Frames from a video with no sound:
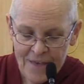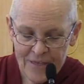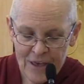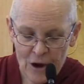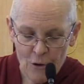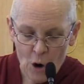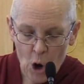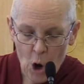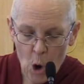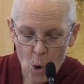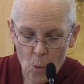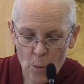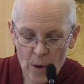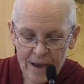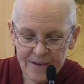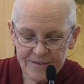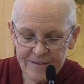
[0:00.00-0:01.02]
They're
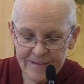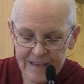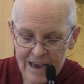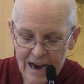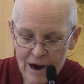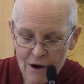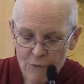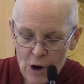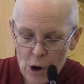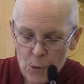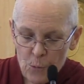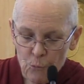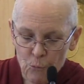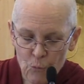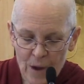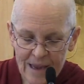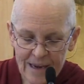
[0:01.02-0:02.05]
always there,
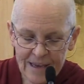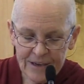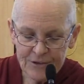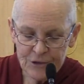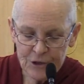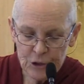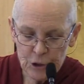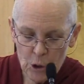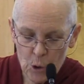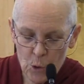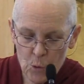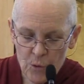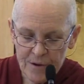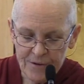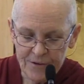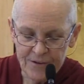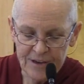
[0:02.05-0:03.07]
ready to
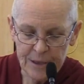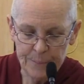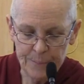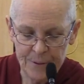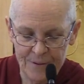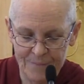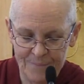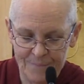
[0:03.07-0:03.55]
go deep.